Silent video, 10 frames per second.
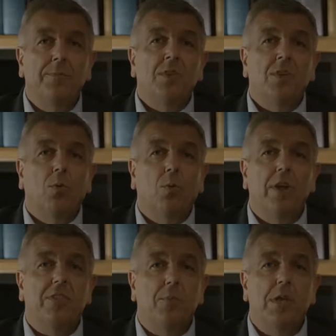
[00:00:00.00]
with the
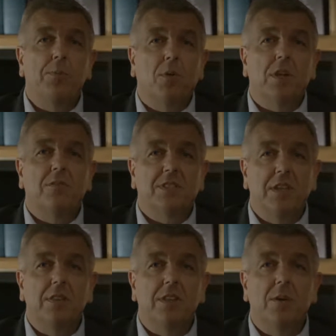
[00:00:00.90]
people that have sent
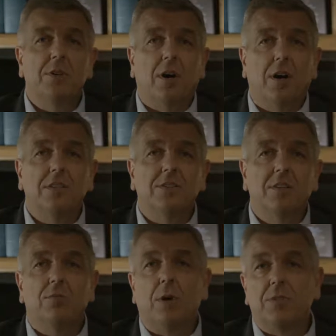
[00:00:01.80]
them to Austin to
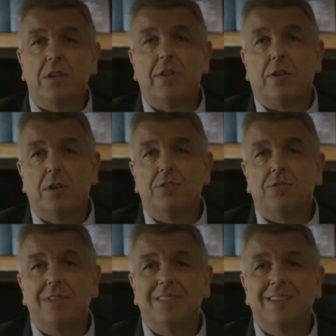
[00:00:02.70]
represent their
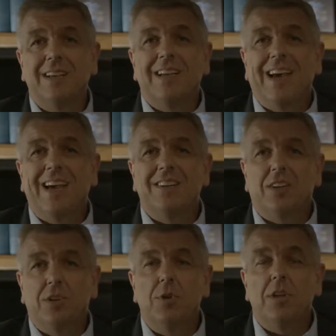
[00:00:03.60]
interests, and to
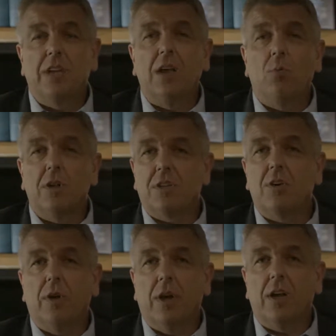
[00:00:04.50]
communicate what's going
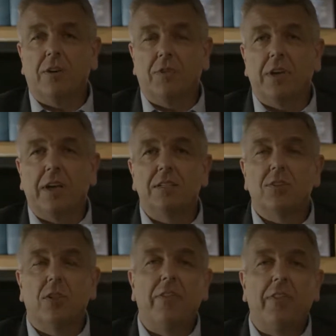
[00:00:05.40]
on every day, so
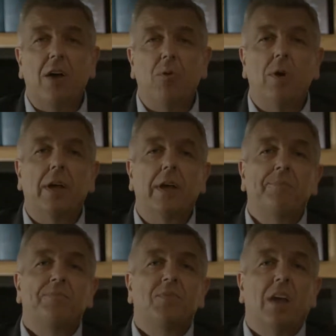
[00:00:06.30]
that way
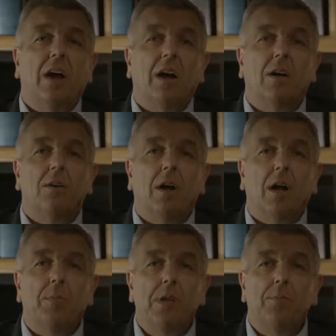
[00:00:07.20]
our
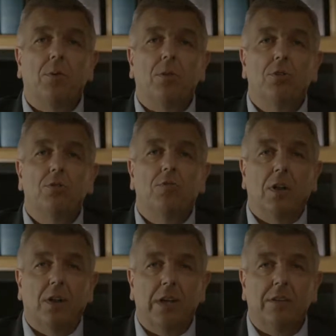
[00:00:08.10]
people who've
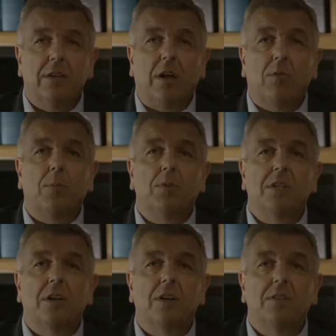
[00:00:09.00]
elected our
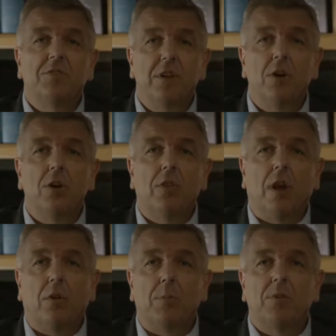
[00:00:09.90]
representatives know that our
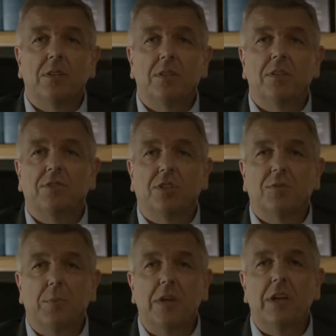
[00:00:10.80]
representatives are
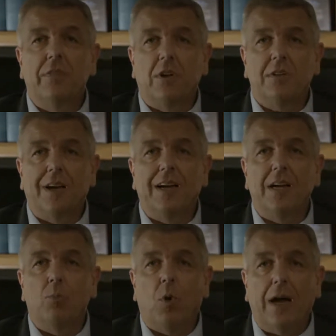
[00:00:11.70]
spending their time
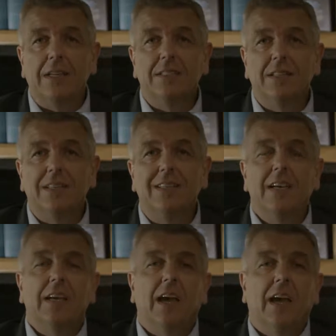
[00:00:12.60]
wisely
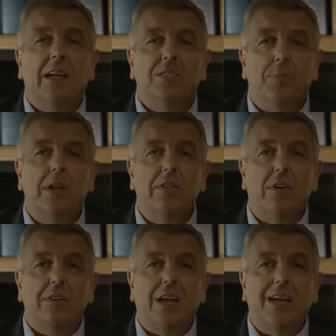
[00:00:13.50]
and spending their
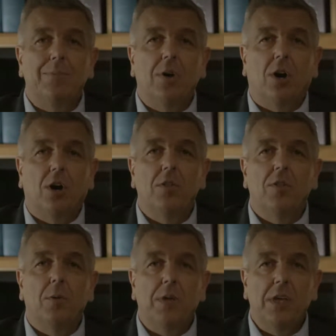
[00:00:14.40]
time on the
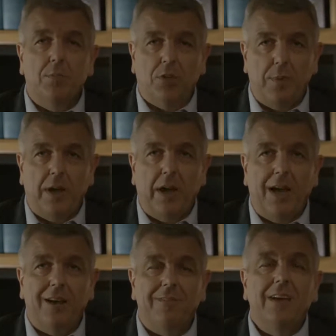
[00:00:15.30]
people's behalf,
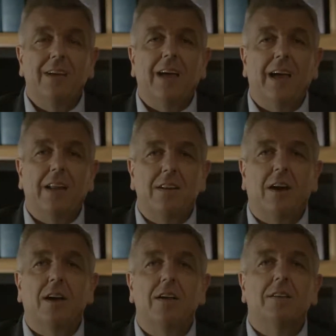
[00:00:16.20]
and
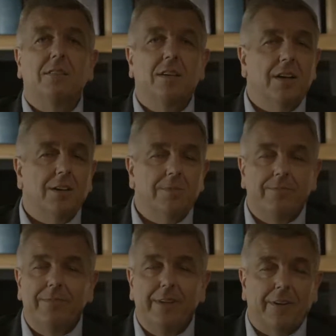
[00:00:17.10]
not
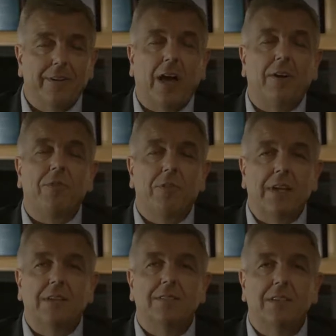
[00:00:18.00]
for things
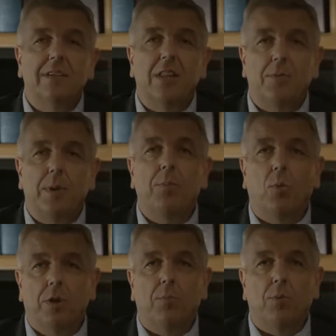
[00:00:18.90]
that the people wouldn't
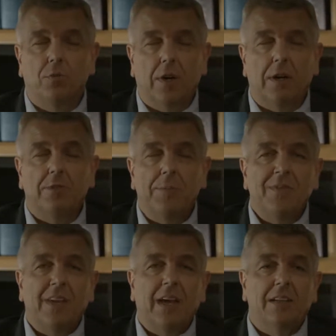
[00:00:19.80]
approve
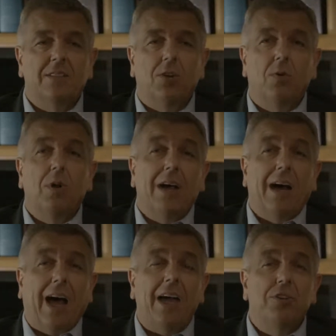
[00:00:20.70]
of. And so I
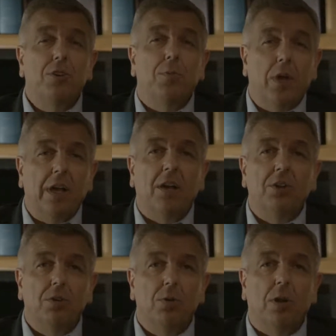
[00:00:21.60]
do plan on
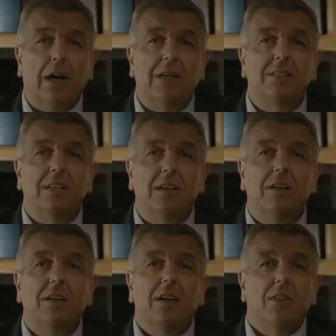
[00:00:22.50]
utilizing
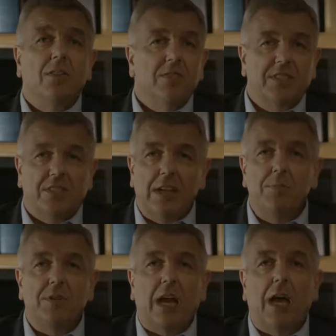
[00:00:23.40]
same
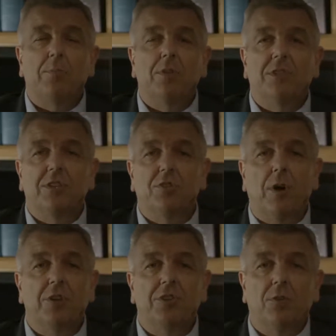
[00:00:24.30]
type of
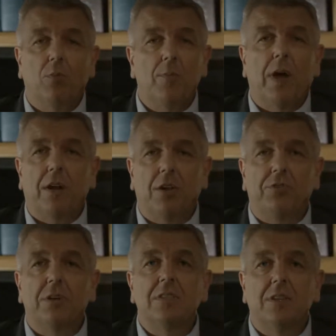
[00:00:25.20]
situation. We might alter it
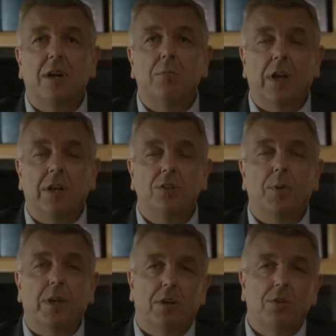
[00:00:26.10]
some, but I do plan
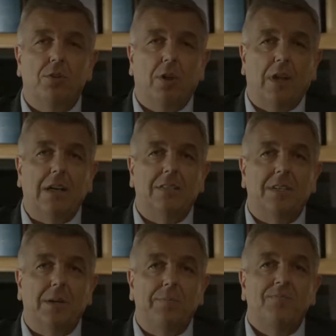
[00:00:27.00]
on utilizing
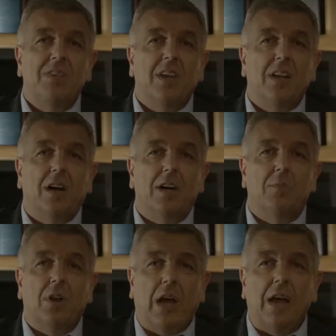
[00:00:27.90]

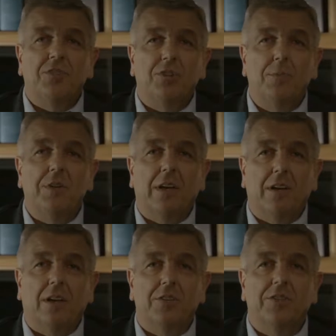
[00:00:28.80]
live stream
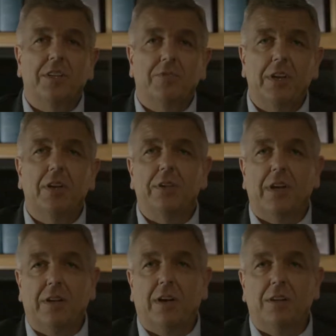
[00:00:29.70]
technology and video
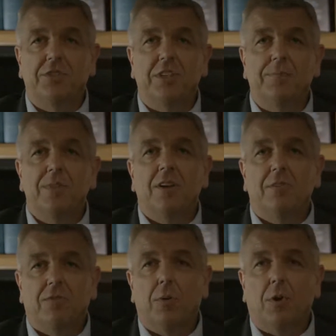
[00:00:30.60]
technology
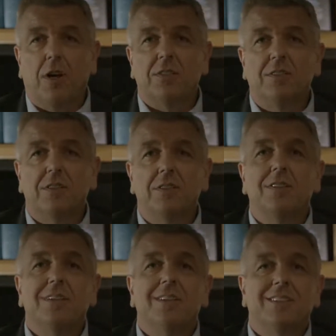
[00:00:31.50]
from Austin
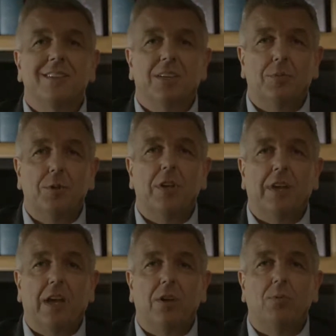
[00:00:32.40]
to communicate
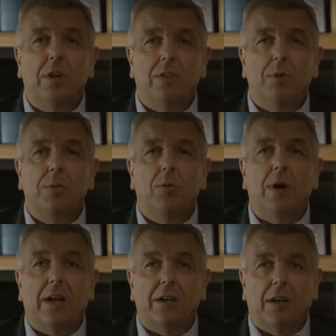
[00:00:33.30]
with people back
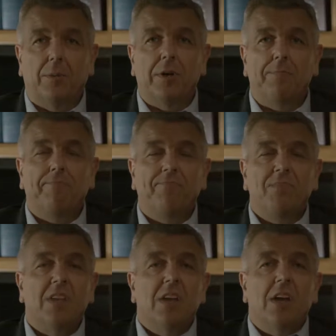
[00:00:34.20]
in Lubbock.
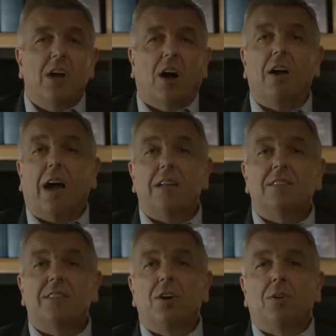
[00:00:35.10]
All right,
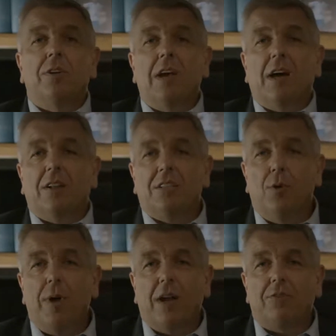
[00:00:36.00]
so now let's go
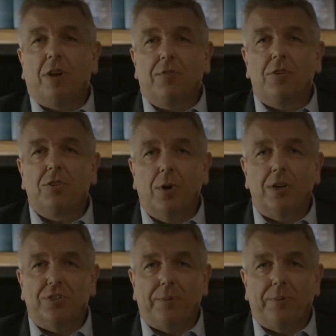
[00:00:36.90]
back to our first question.